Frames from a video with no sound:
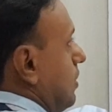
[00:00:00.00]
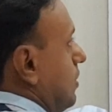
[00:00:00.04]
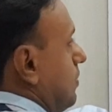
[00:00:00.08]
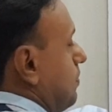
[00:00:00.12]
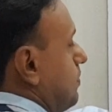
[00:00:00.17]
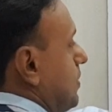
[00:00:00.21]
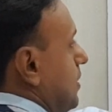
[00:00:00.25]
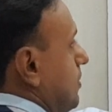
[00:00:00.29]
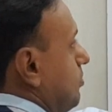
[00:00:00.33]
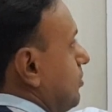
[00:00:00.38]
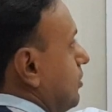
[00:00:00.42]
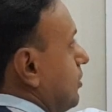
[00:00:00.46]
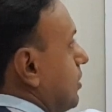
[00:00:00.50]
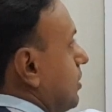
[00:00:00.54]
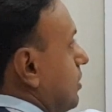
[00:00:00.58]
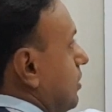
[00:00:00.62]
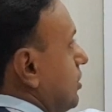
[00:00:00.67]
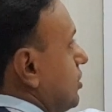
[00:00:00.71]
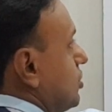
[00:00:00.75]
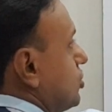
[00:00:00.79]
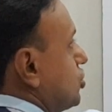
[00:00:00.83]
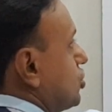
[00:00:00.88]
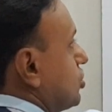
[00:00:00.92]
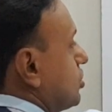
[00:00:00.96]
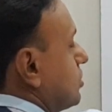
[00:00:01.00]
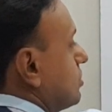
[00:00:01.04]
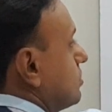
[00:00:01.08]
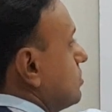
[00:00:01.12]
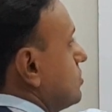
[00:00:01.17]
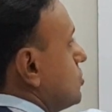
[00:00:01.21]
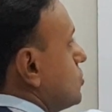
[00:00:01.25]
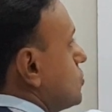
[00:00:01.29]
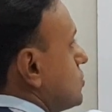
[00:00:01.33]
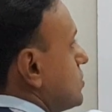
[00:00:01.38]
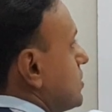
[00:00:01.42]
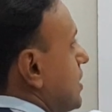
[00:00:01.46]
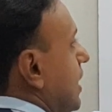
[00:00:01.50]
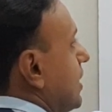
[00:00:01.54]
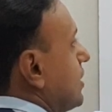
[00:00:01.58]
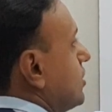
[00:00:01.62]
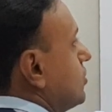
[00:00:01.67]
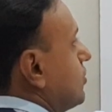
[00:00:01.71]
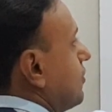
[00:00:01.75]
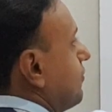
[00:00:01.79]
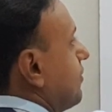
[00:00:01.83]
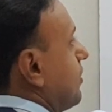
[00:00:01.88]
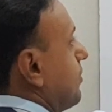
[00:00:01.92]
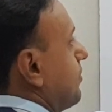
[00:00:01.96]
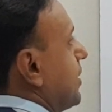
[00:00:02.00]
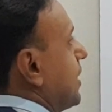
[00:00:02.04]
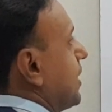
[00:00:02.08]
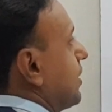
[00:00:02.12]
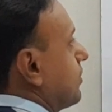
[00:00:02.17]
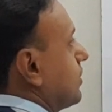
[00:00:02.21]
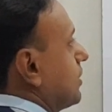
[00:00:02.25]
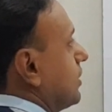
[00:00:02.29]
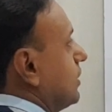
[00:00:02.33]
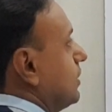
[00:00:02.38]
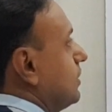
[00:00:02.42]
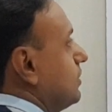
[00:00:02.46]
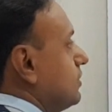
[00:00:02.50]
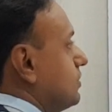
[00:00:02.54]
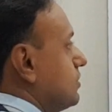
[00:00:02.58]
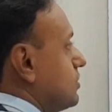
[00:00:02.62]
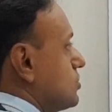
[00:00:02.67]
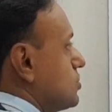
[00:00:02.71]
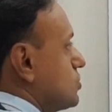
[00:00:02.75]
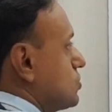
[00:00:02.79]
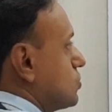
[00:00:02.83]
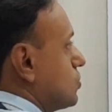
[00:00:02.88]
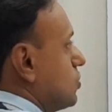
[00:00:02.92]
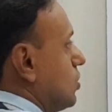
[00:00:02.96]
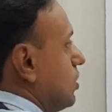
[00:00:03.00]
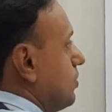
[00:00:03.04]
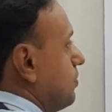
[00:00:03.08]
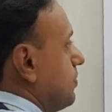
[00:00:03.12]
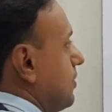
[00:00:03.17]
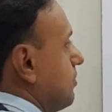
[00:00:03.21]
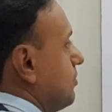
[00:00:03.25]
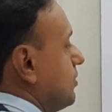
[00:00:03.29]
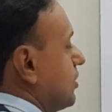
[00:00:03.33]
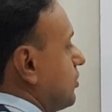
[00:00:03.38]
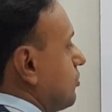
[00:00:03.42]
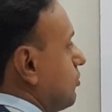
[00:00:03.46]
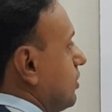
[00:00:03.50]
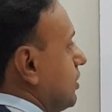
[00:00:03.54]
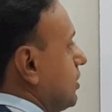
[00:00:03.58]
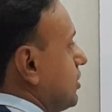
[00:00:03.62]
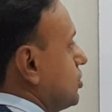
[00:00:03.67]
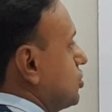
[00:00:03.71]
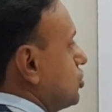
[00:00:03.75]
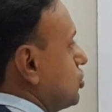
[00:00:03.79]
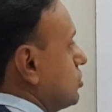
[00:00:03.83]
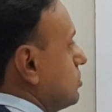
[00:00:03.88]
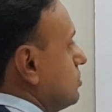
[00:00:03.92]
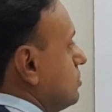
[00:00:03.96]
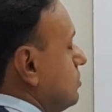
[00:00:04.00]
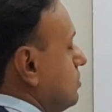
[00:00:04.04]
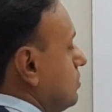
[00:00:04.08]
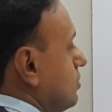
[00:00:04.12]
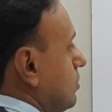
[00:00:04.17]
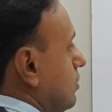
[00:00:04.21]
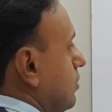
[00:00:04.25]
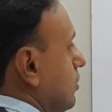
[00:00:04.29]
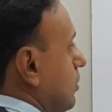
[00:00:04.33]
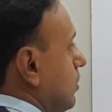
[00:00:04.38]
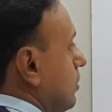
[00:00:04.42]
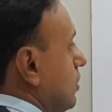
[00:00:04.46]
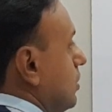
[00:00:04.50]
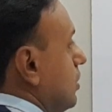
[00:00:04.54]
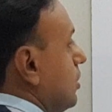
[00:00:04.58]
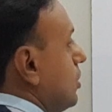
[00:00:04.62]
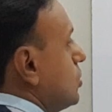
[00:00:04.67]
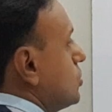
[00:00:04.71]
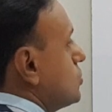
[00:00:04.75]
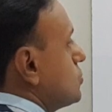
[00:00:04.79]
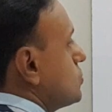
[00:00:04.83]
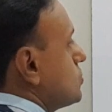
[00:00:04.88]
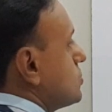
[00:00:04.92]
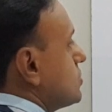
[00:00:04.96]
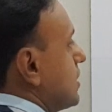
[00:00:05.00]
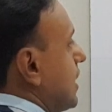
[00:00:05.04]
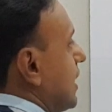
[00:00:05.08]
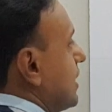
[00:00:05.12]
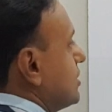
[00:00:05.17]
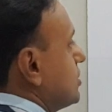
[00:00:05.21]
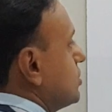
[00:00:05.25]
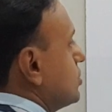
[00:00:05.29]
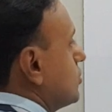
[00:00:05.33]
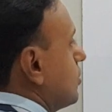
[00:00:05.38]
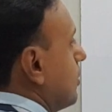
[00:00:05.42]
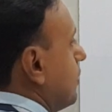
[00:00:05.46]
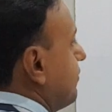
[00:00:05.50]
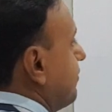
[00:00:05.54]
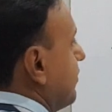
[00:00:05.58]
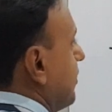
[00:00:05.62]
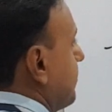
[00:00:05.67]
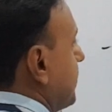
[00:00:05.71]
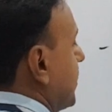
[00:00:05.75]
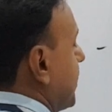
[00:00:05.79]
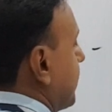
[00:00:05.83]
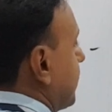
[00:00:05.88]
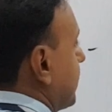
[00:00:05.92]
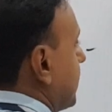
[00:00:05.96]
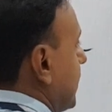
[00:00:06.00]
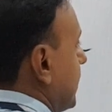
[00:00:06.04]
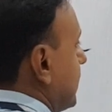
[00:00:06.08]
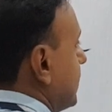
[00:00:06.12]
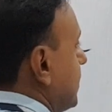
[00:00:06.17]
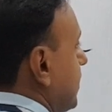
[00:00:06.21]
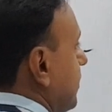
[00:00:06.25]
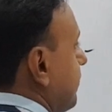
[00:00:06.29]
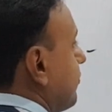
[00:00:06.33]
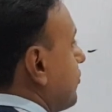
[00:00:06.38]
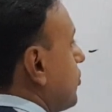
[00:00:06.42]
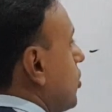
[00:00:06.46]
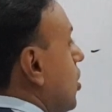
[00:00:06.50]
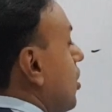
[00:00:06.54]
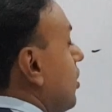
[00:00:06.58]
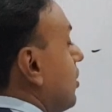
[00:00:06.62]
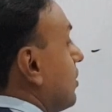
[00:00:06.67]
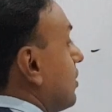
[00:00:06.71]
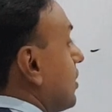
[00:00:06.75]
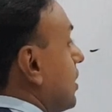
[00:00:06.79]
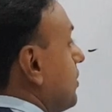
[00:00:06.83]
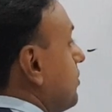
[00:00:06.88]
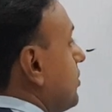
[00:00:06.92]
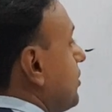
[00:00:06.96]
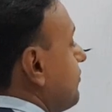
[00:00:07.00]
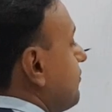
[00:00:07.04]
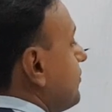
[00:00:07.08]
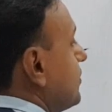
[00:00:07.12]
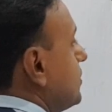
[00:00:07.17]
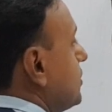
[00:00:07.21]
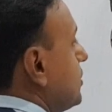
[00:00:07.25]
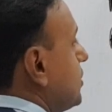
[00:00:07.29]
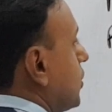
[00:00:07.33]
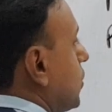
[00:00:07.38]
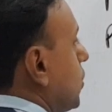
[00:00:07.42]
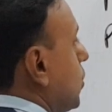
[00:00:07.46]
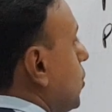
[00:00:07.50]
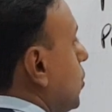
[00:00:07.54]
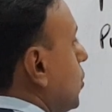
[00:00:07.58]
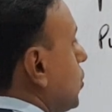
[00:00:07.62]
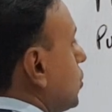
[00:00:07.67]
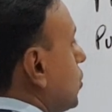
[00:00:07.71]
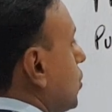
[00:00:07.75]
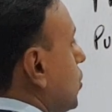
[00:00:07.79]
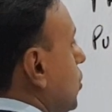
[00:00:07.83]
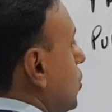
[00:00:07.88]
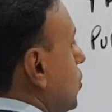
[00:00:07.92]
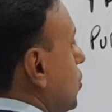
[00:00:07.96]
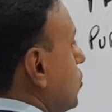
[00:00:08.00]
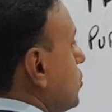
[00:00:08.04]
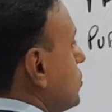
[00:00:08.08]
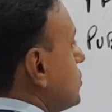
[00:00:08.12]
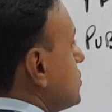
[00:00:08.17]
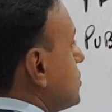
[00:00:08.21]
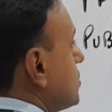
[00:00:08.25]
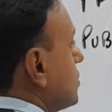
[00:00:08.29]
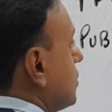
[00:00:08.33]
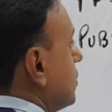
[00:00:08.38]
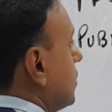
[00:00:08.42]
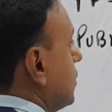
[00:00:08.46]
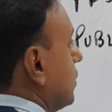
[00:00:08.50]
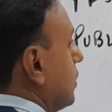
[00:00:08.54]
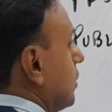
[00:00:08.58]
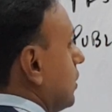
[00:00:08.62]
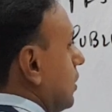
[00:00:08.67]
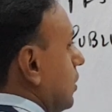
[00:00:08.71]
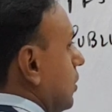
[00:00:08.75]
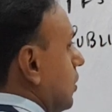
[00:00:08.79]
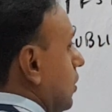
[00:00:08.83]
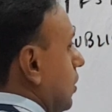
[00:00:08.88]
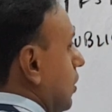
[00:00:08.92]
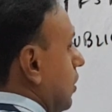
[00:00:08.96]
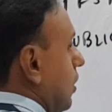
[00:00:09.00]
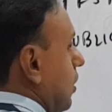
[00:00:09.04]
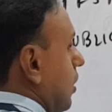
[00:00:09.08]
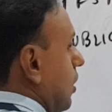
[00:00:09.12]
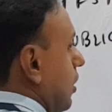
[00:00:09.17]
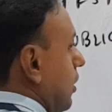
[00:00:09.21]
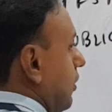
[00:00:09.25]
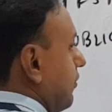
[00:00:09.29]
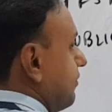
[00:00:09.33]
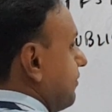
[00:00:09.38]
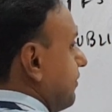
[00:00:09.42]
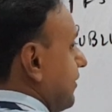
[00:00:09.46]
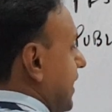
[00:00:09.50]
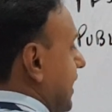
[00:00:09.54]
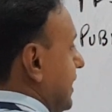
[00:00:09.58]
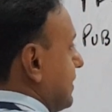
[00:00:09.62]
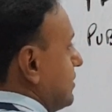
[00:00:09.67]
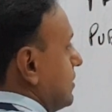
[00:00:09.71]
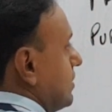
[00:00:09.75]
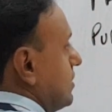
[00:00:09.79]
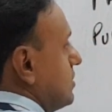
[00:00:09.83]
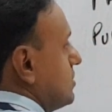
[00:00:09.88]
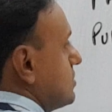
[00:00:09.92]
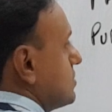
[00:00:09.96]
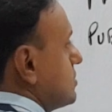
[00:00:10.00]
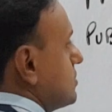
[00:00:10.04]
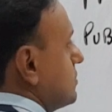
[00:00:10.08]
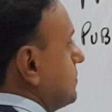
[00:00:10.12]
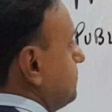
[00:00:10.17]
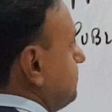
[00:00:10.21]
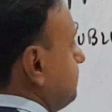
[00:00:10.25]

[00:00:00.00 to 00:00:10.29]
Public Relations Society of America. This is called Public Relations Society of America, and they've come up with their own codes of ethics.